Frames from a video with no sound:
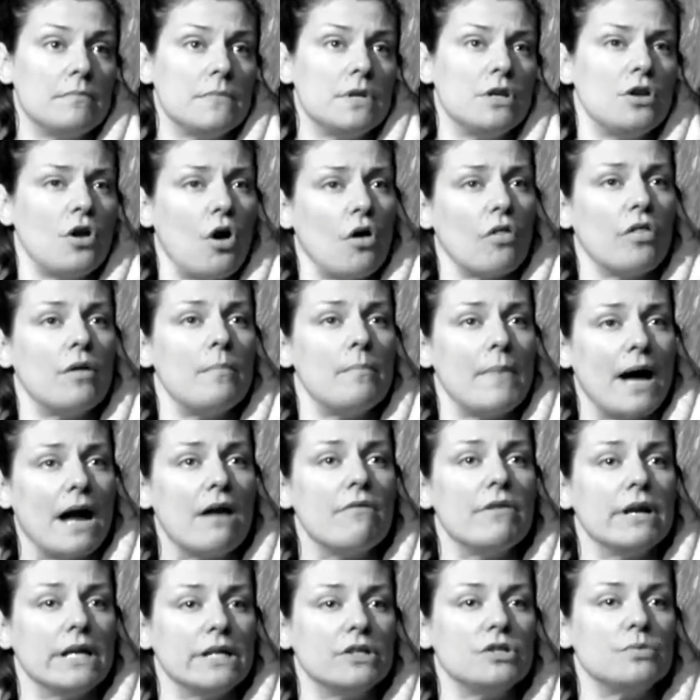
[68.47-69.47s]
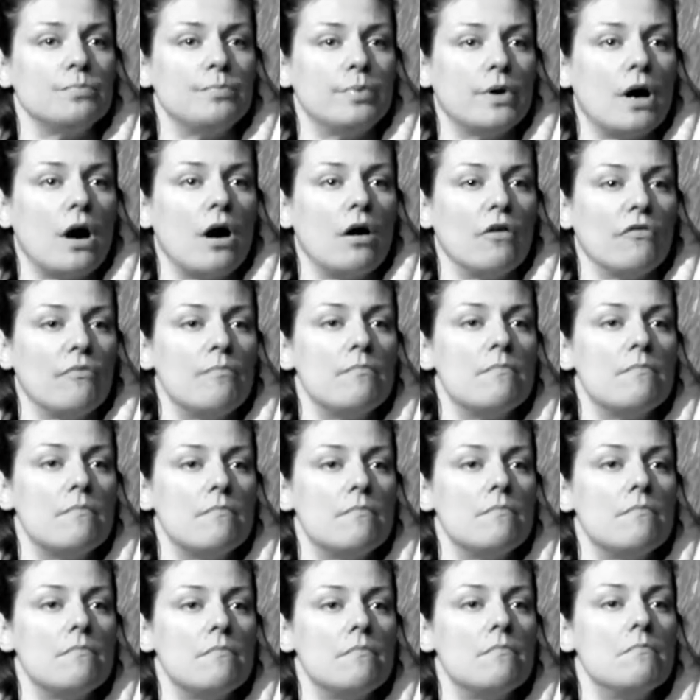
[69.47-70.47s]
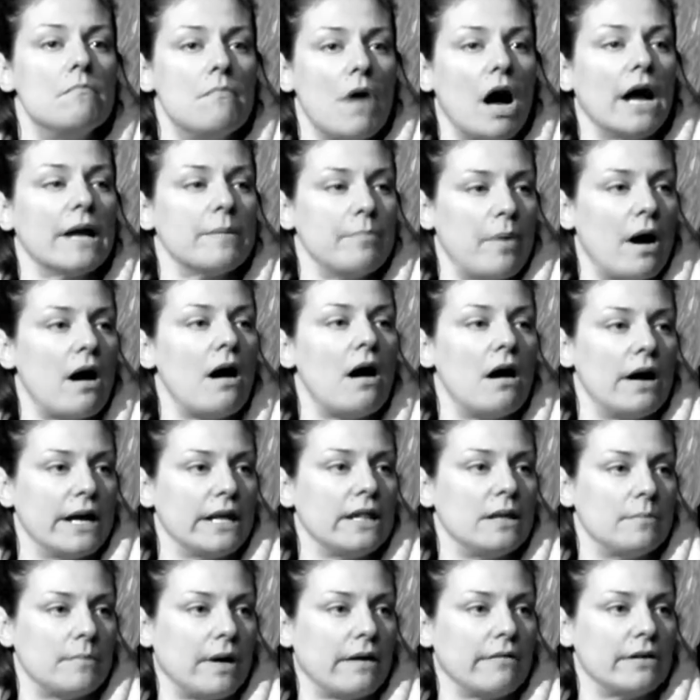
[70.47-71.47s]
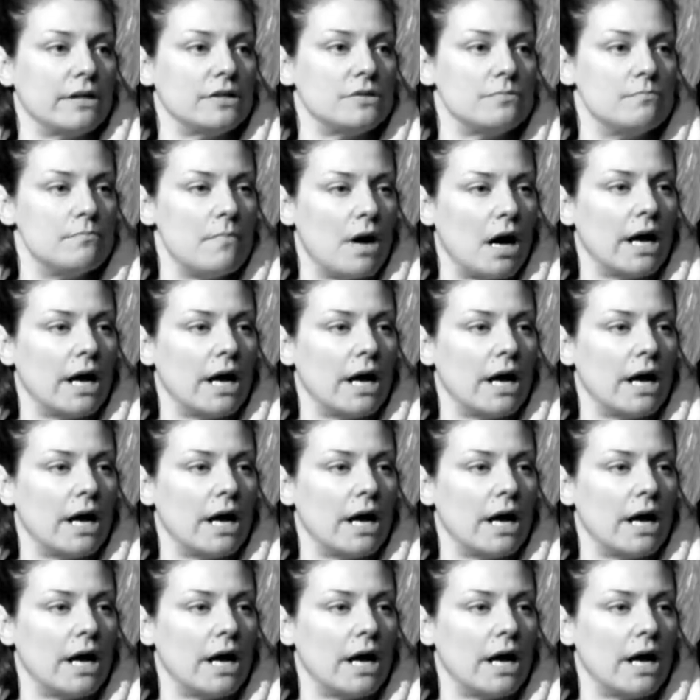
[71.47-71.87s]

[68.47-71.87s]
not the marriage, but of my part in the marriage,